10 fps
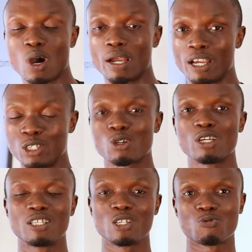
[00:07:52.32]
you are
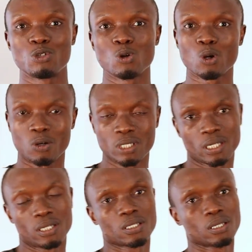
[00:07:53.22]
enjoying this video
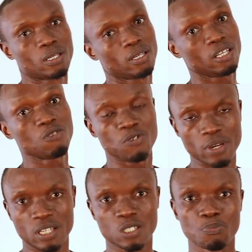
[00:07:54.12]
content. If
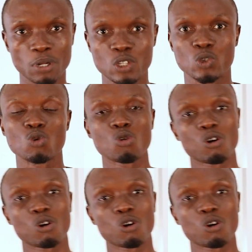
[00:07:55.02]
yes, please do